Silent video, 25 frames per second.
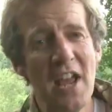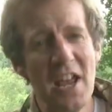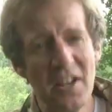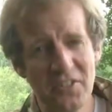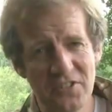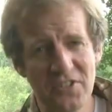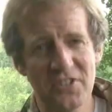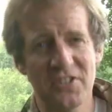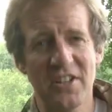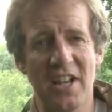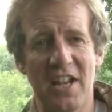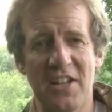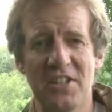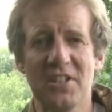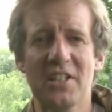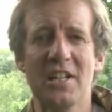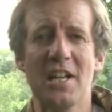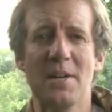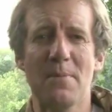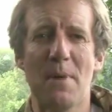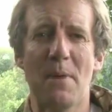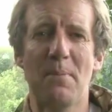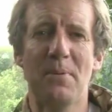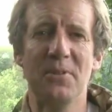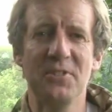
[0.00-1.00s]
hesitate to
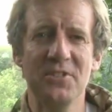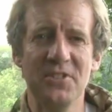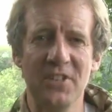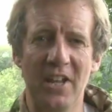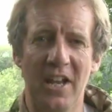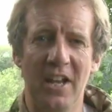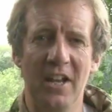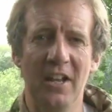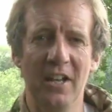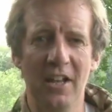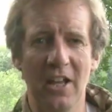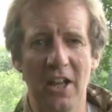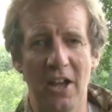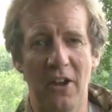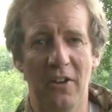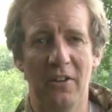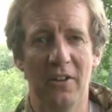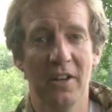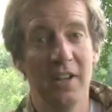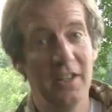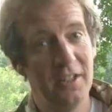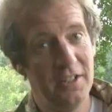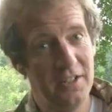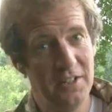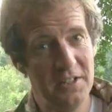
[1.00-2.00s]
come up and say hello.
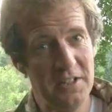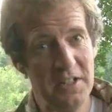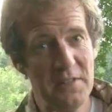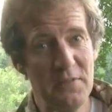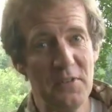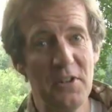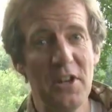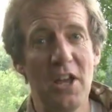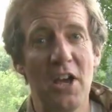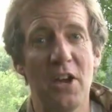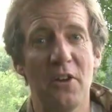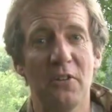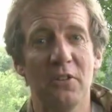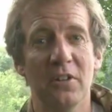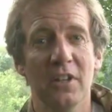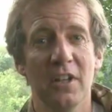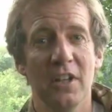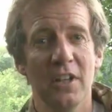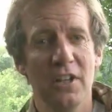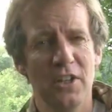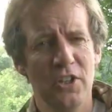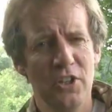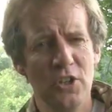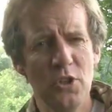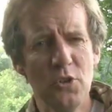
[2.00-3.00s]
You never know,
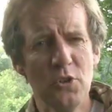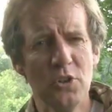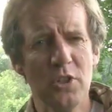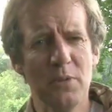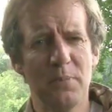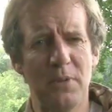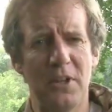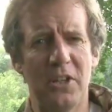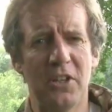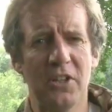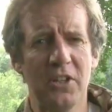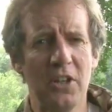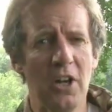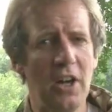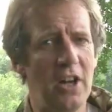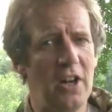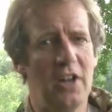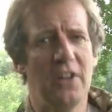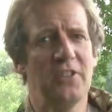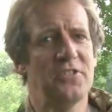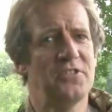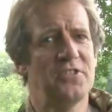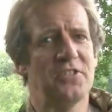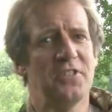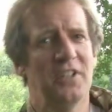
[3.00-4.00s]
you could be
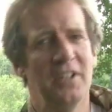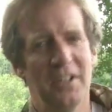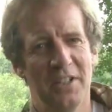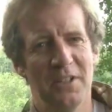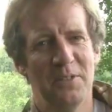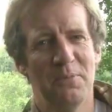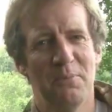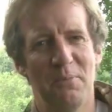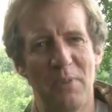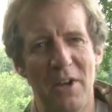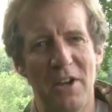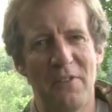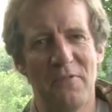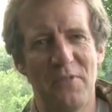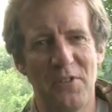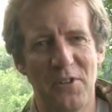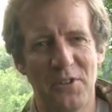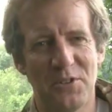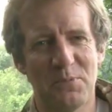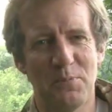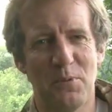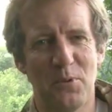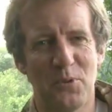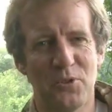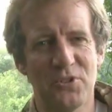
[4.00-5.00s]
cast by
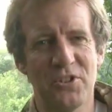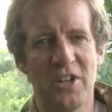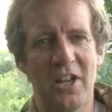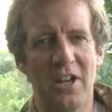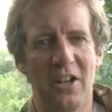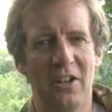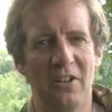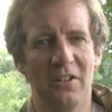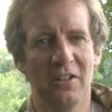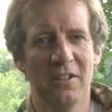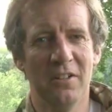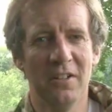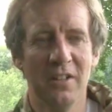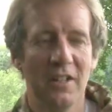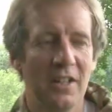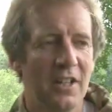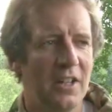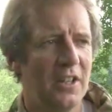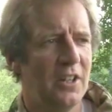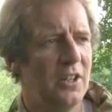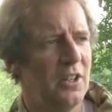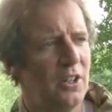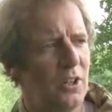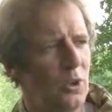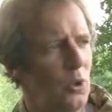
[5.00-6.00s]
Field Sports Channel,
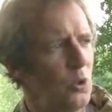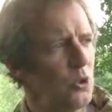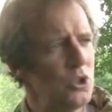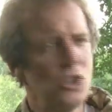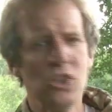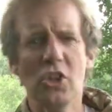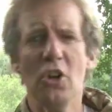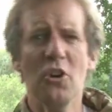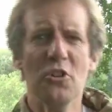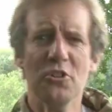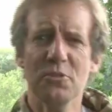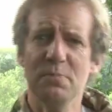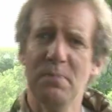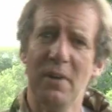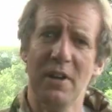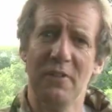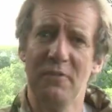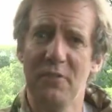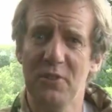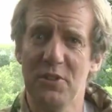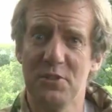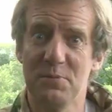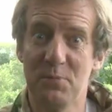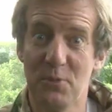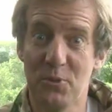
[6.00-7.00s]
or shot by
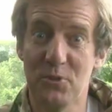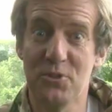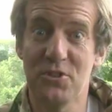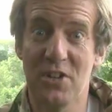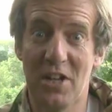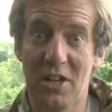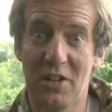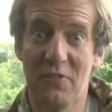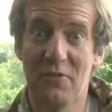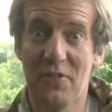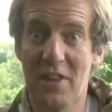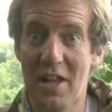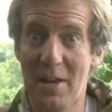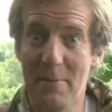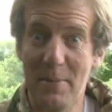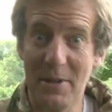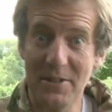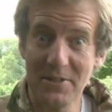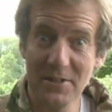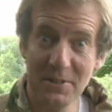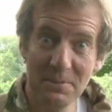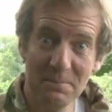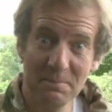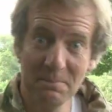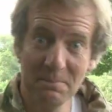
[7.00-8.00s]
Field Sports Channel for that matter.